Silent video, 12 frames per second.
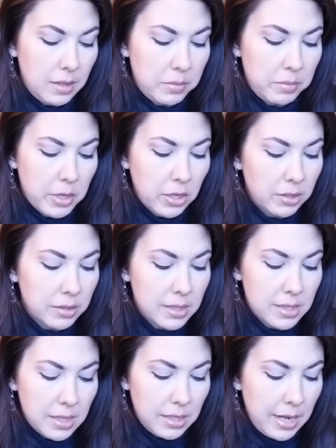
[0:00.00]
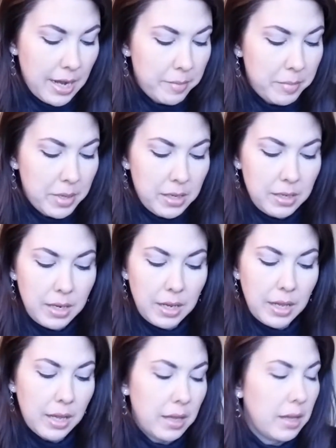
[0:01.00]
Miracles can happen,
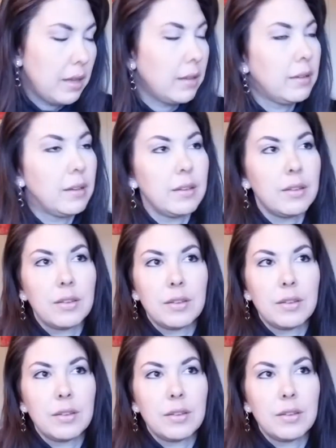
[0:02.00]
and